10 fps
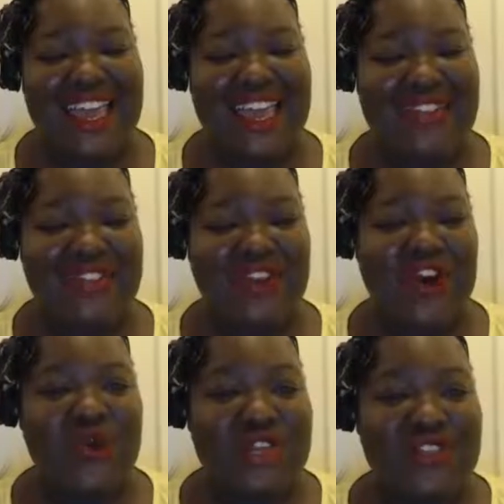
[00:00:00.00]
and
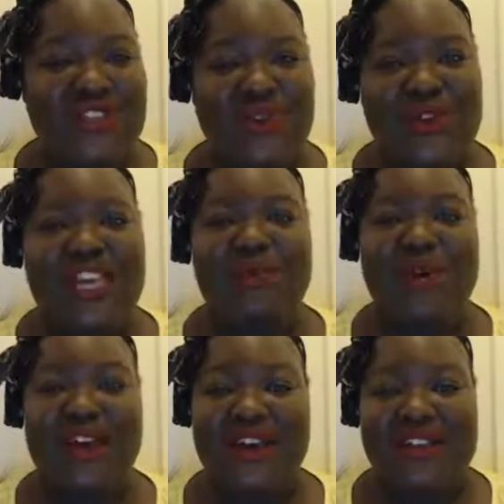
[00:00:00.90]
going to
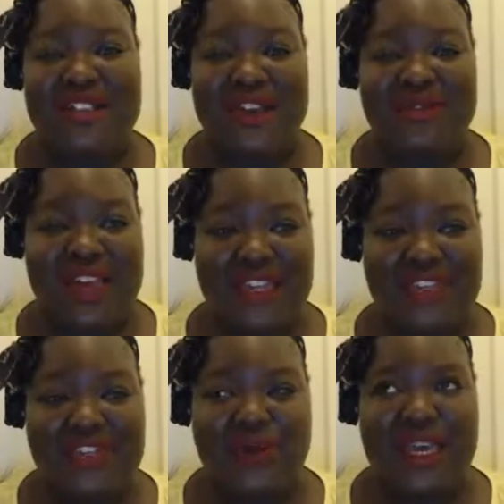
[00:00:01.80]
in-person events
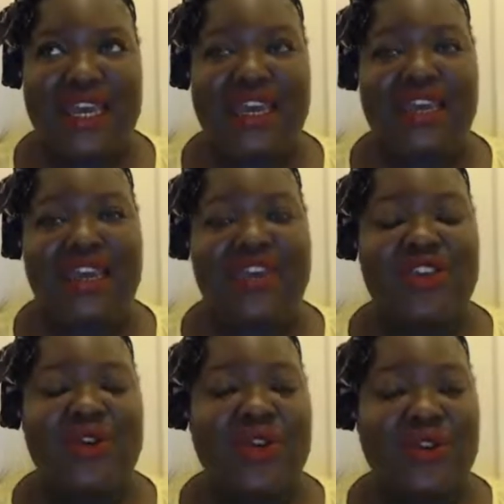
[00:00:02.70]
where
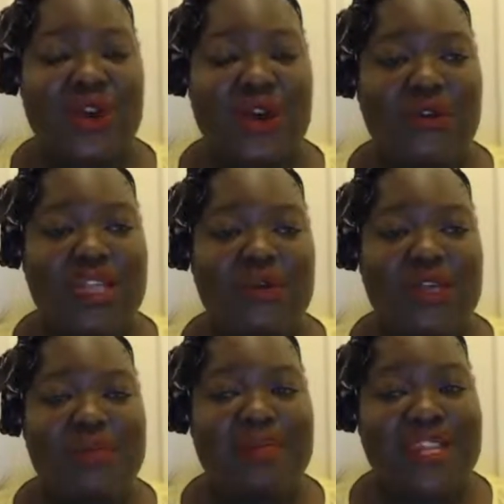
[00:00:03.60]
you can not only
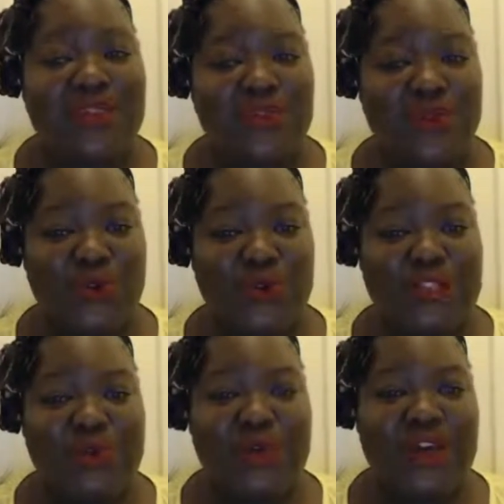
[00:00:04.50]
be
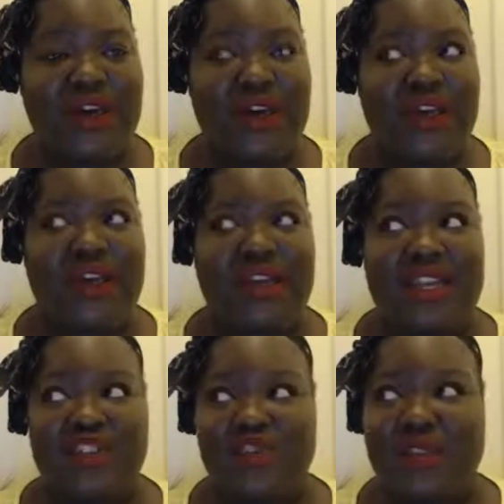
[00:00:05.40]
mentored, but
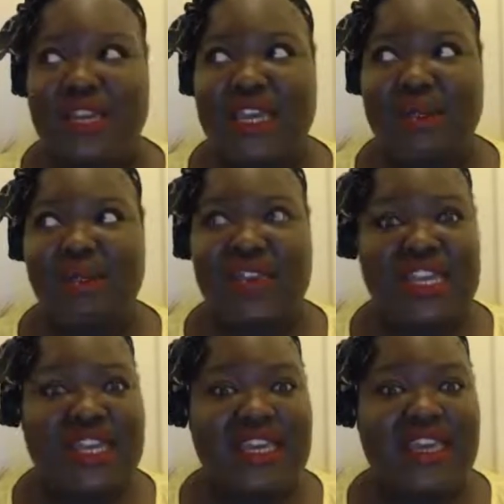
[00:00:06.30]
literally
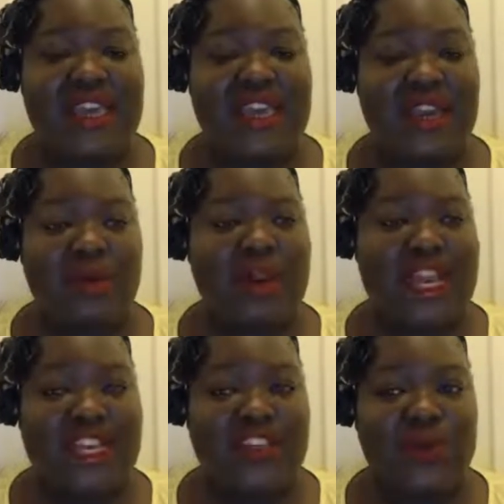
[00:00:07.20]
be in a
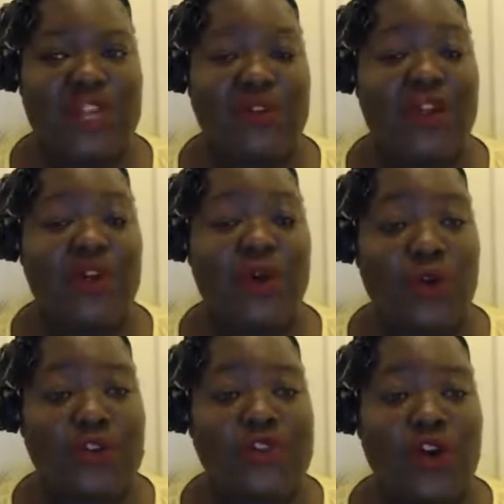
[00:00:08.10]
place where there are
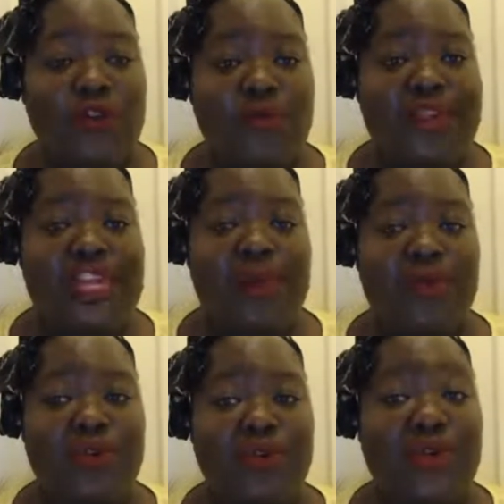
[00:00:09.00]
lots of
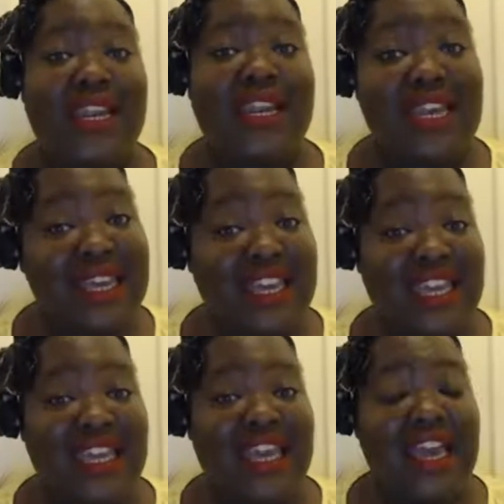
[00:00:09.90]
people who
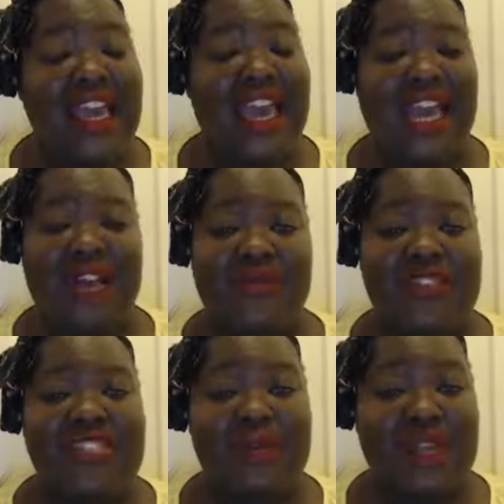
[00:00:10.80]
clearly have
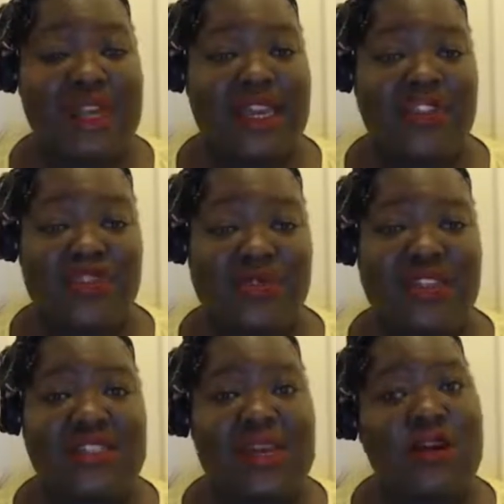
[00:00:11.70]
similar
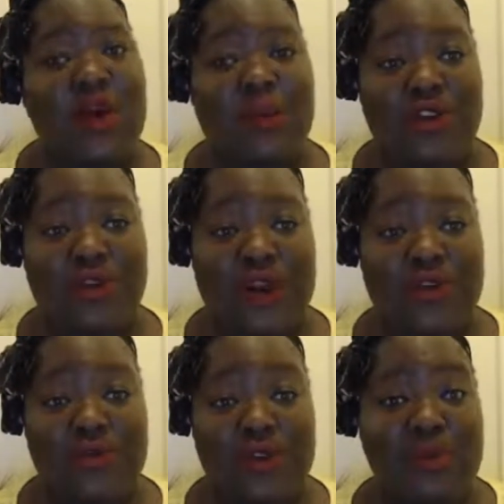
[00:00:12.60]
interests and common
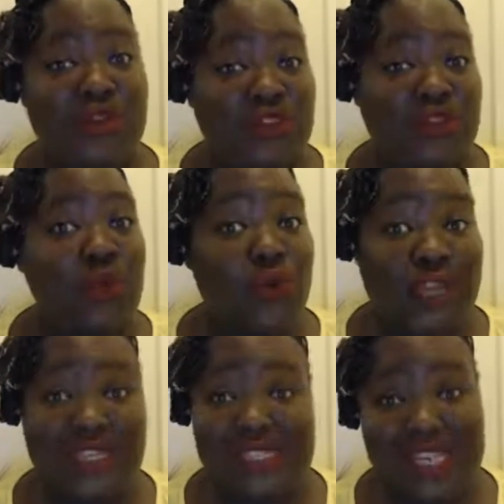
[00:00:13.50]
ground with you because you're all
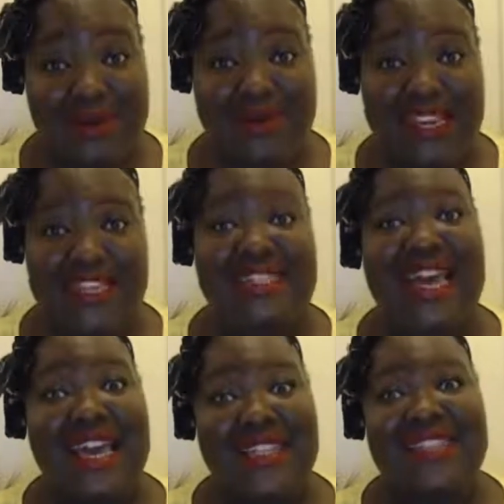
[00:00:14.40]
in the same place
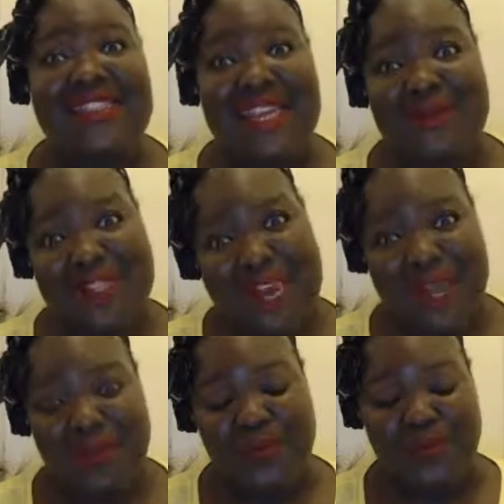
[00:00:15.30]
at the same
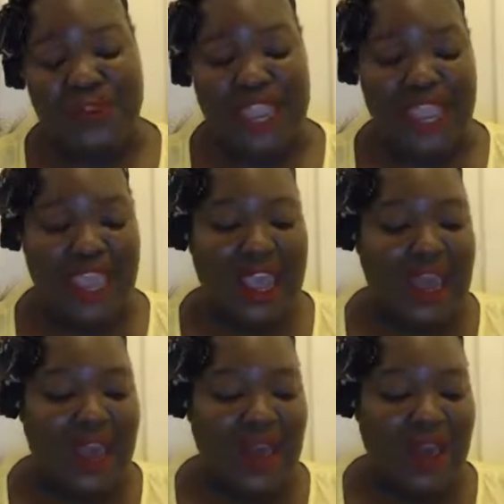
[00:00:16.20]
time.
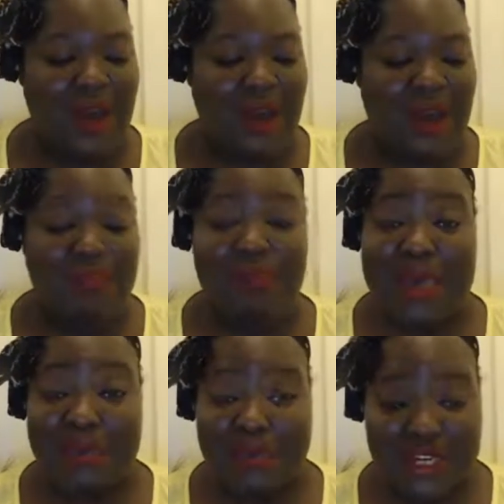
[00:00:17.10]

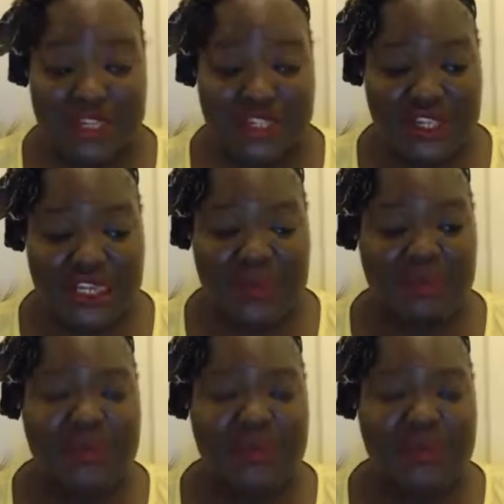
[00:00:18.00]
Membership